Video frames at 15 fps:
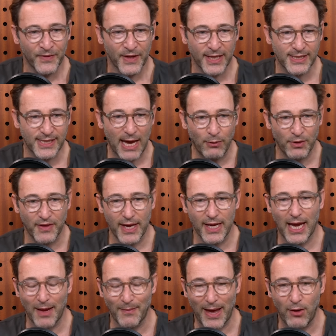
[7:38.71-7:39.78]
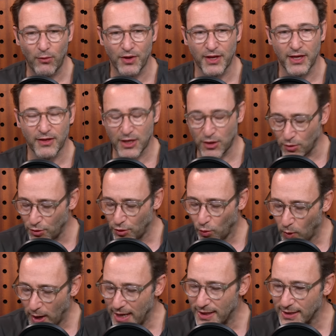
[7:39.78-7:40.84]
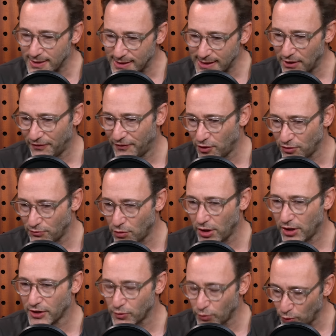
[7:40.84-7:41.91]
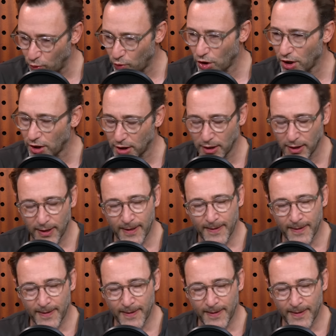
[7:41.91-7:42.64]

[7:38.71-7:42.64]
It's that when they came out with it, the way that cell phone markets would work